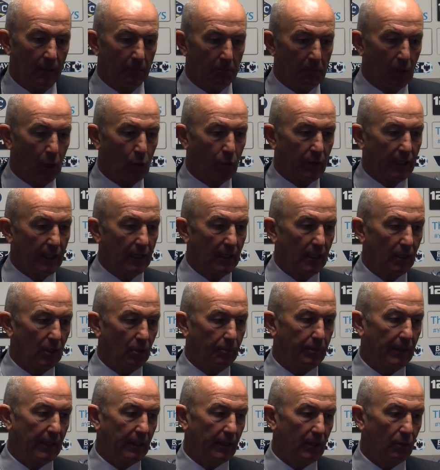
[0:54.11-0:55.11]
moaning a
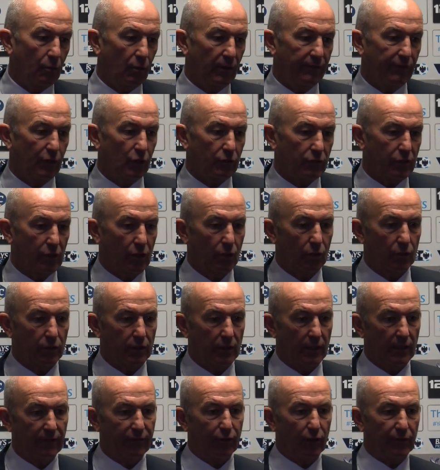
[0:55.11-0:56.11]
little bit that we've not scored
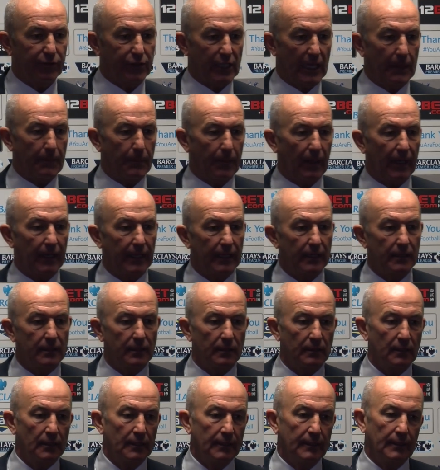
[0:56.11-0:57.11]
enough offset
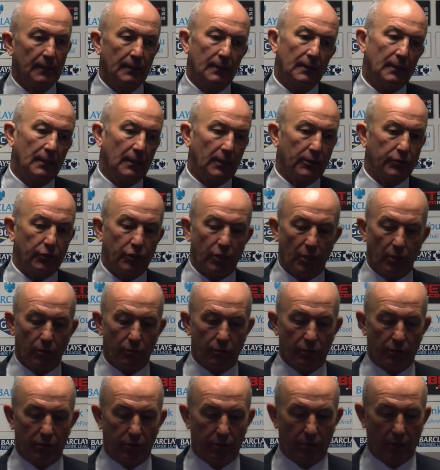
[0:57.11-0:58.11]
plays, and
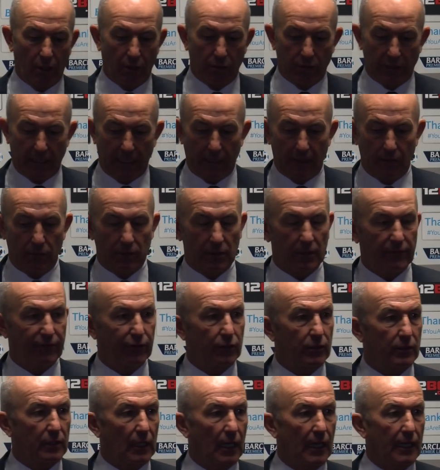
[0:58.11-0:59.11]
Joe's header was
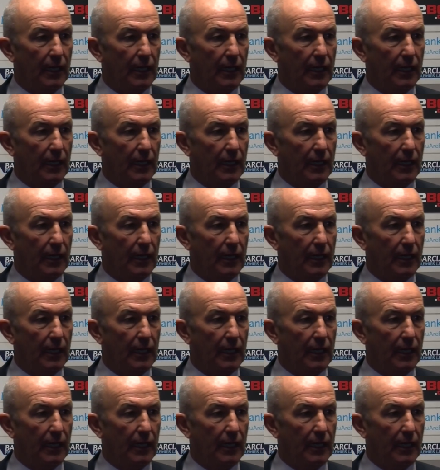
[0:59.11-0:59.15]
first